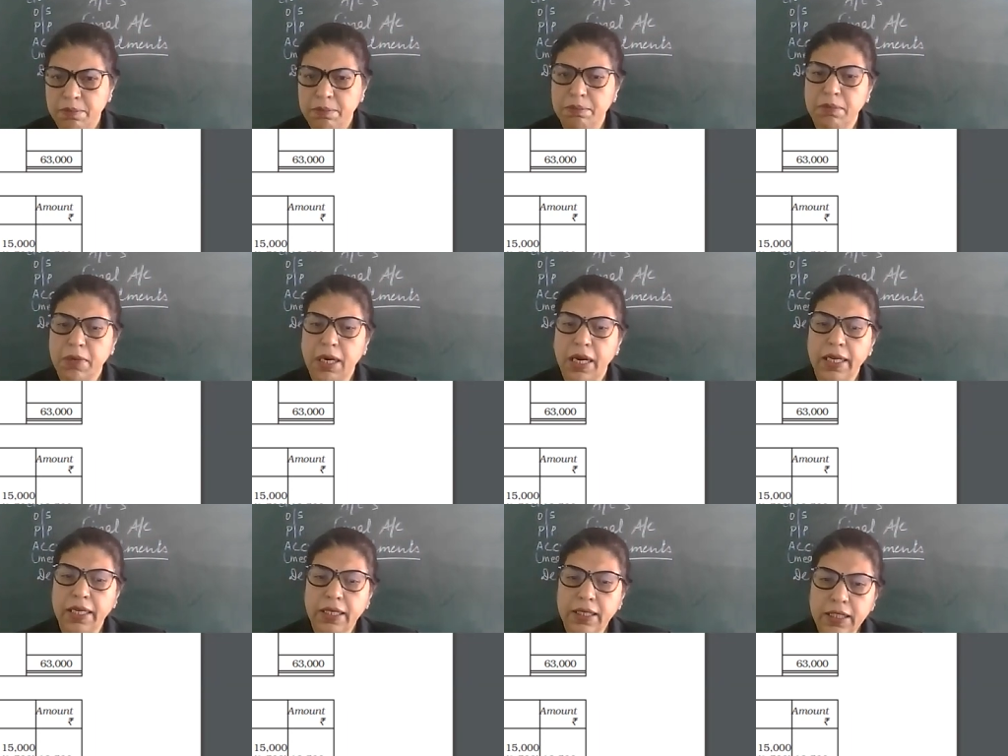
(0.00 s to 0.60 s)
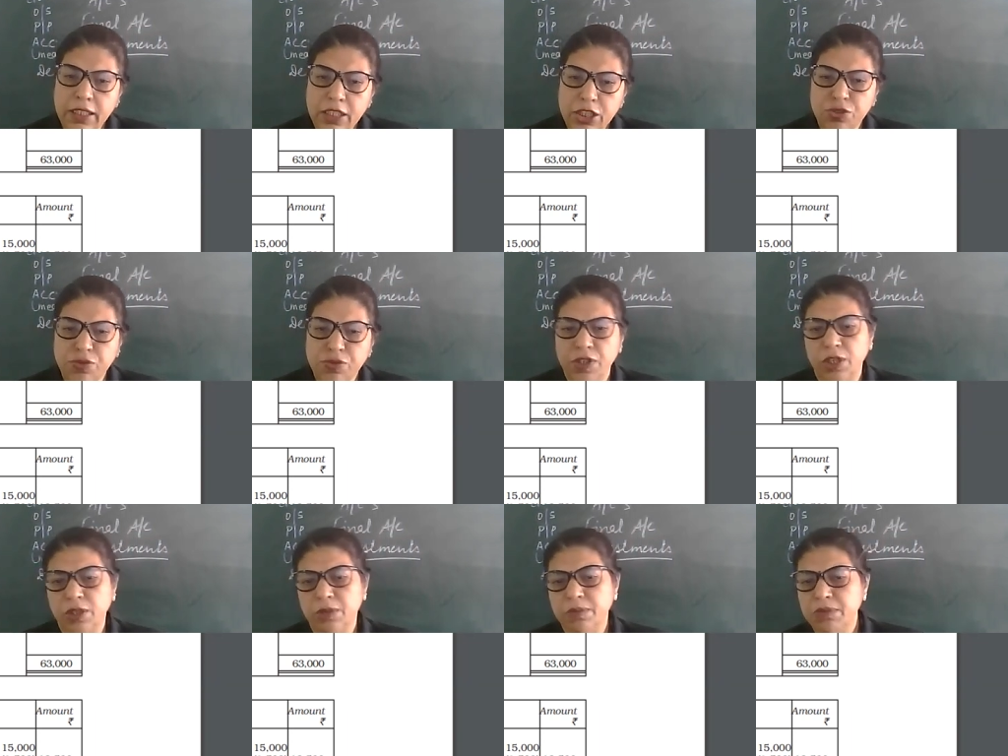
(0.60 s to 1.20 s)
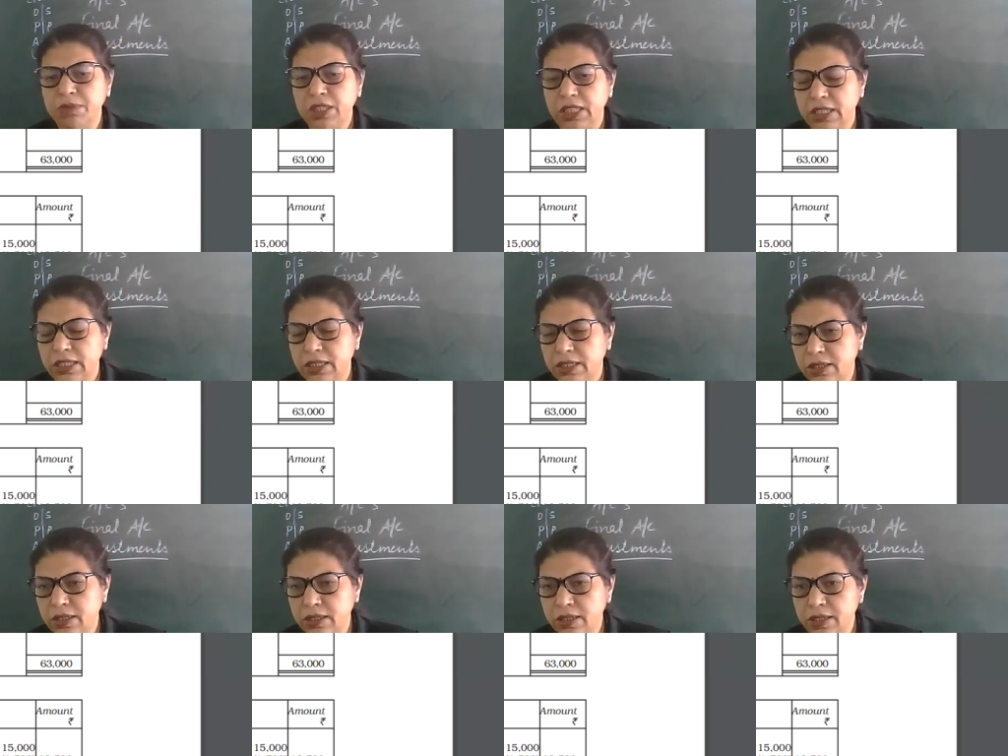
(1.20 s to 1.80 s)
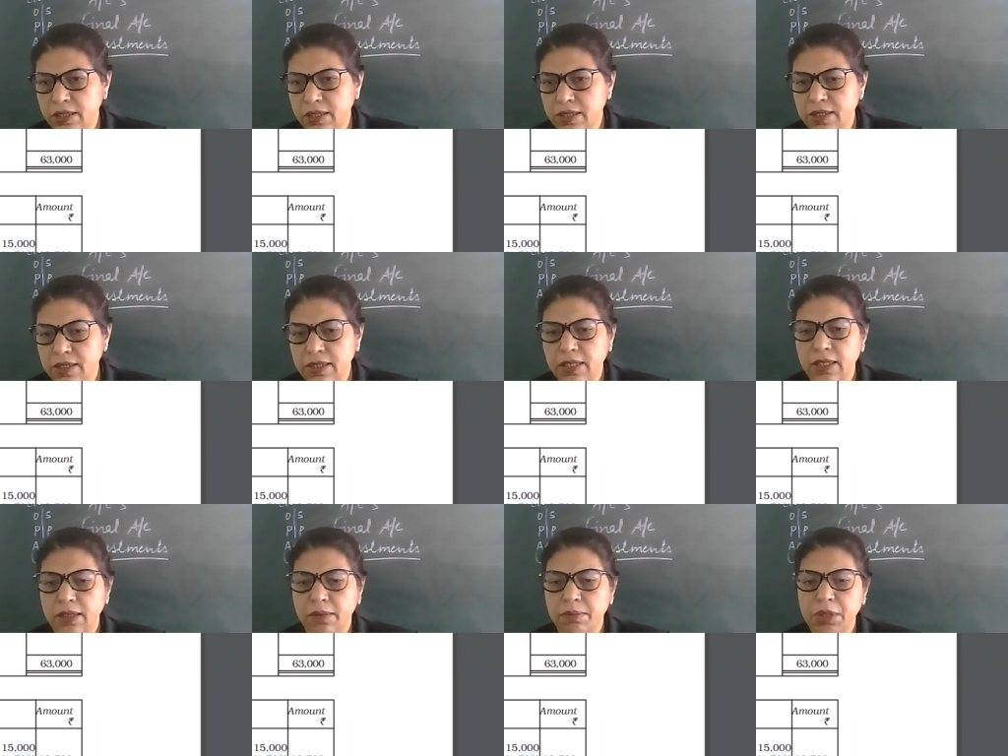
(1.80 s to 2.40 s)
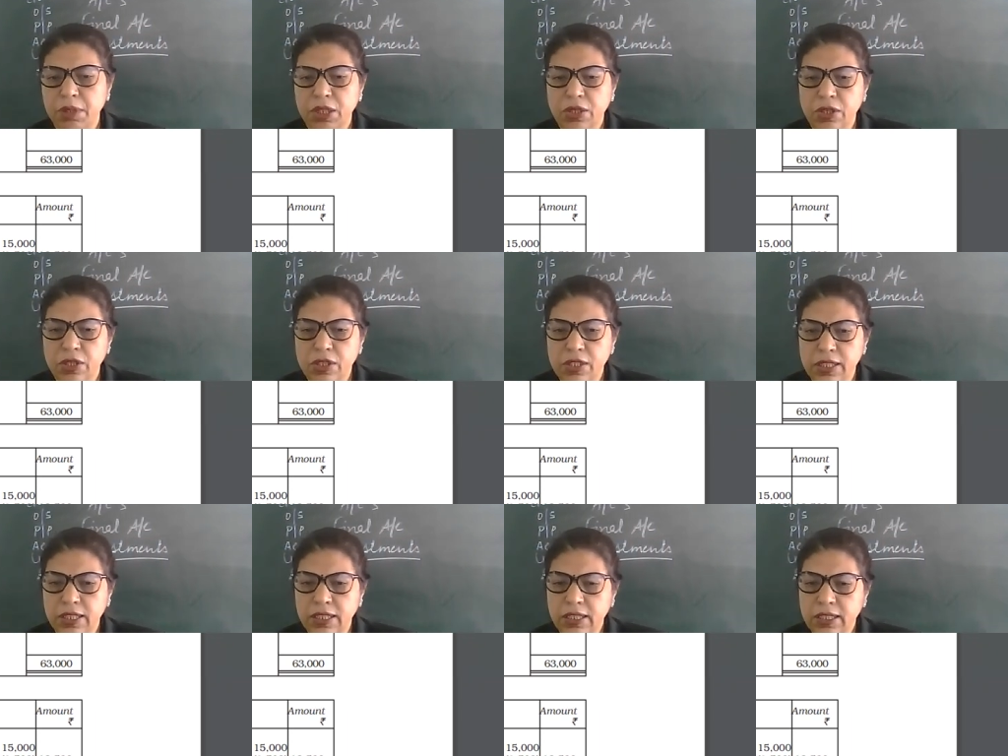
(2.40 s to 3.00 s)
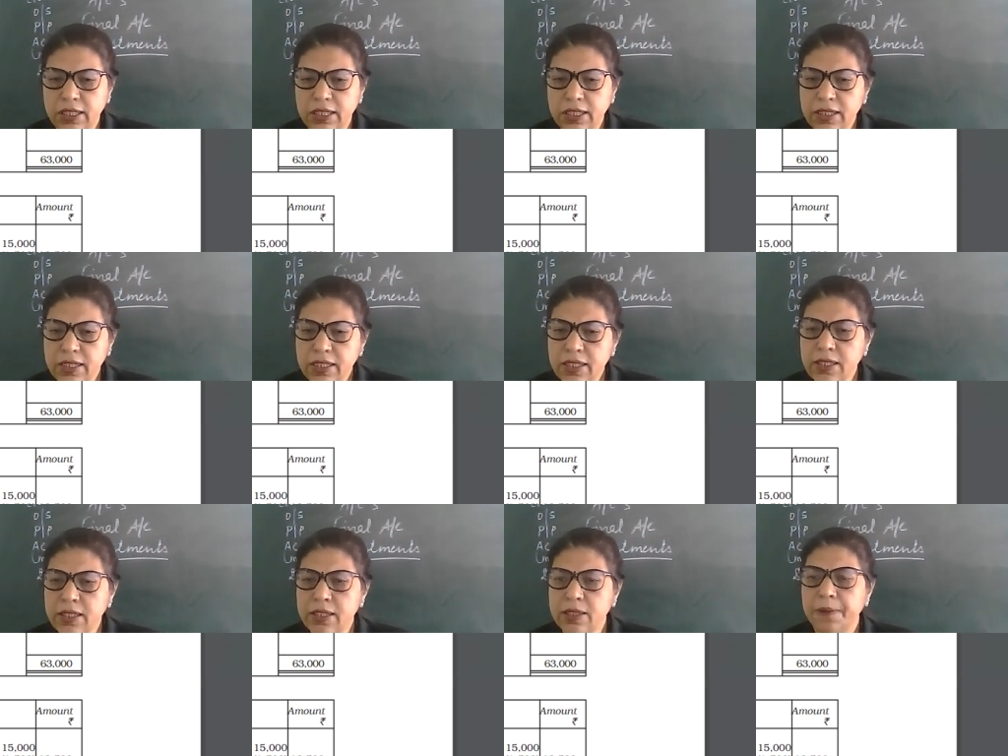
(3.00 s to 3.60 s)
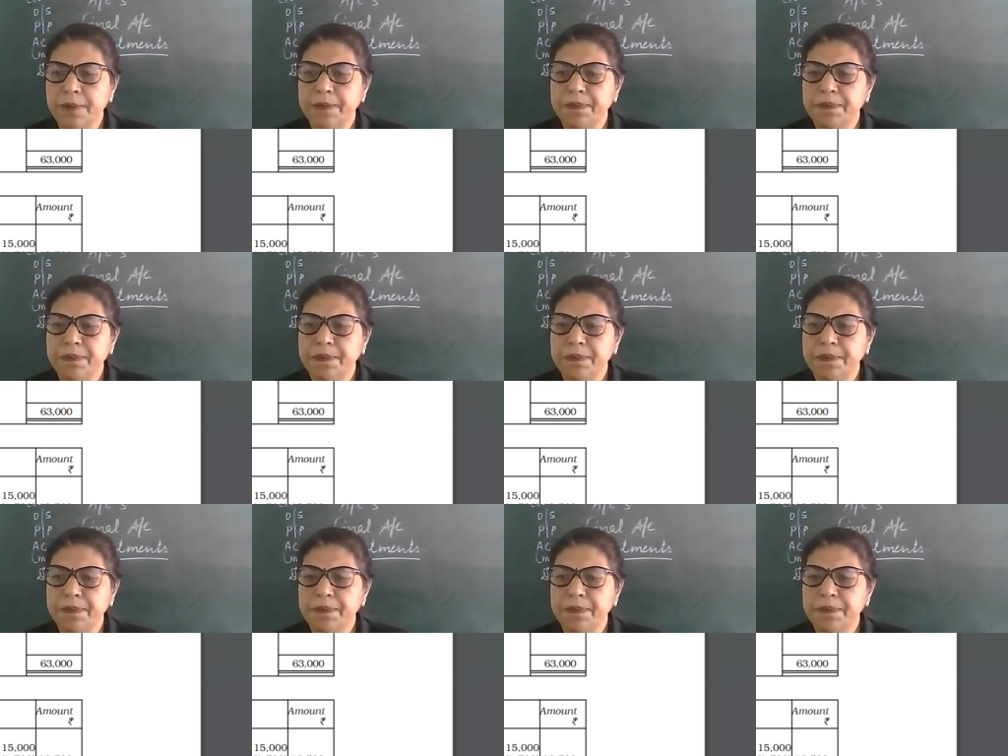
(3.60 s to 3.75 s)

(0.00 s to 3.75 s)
minus from debtors because it is